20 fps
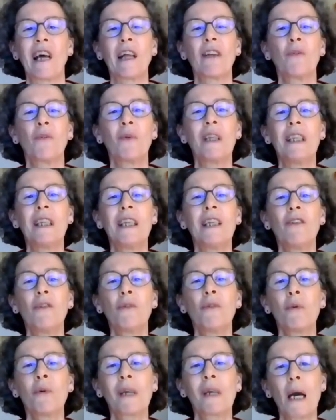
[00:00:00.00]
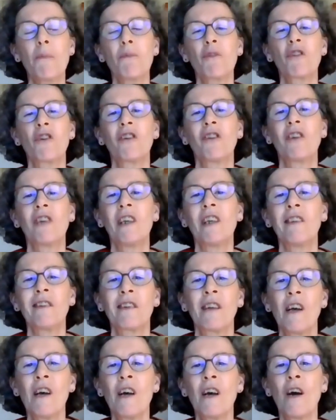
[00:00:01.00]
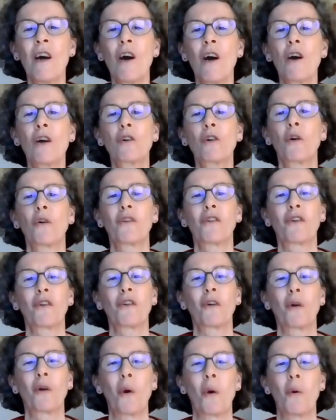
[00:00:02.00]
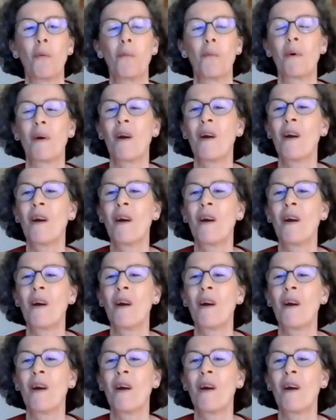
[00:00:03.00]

and we need to capture these across the globe.